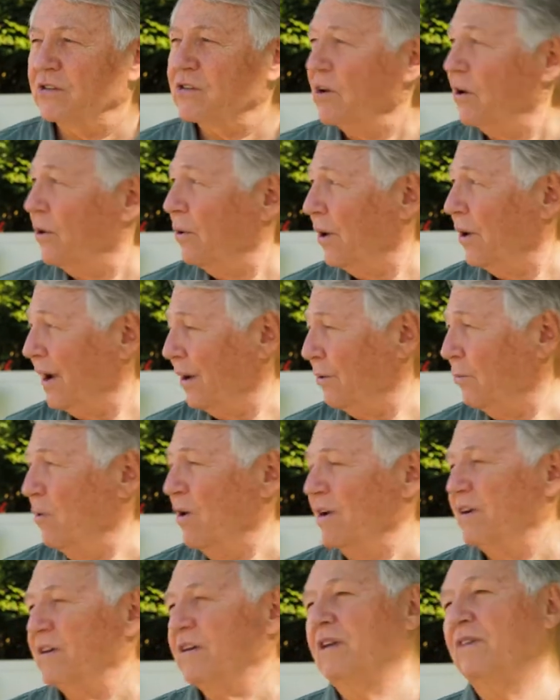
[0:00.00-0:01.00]
So I
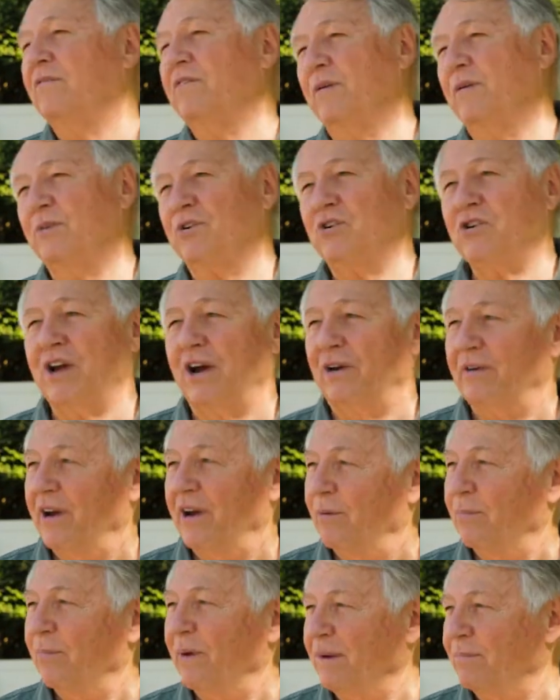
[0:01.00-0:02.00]
wanted to give them a shout
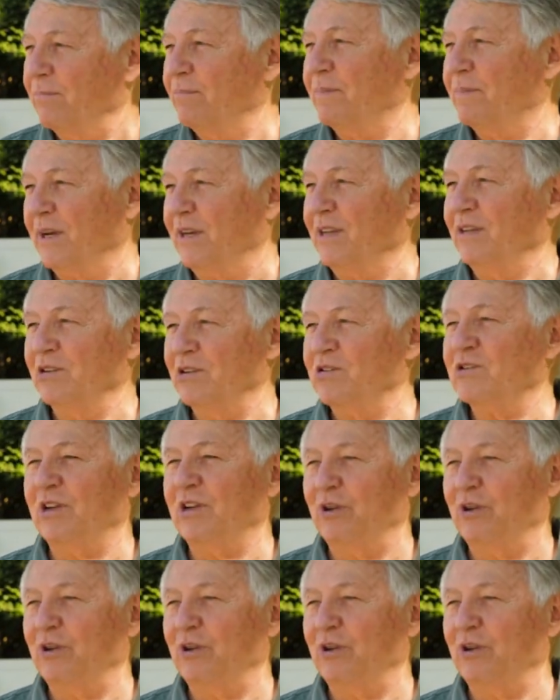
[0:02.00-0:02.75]
out by picking this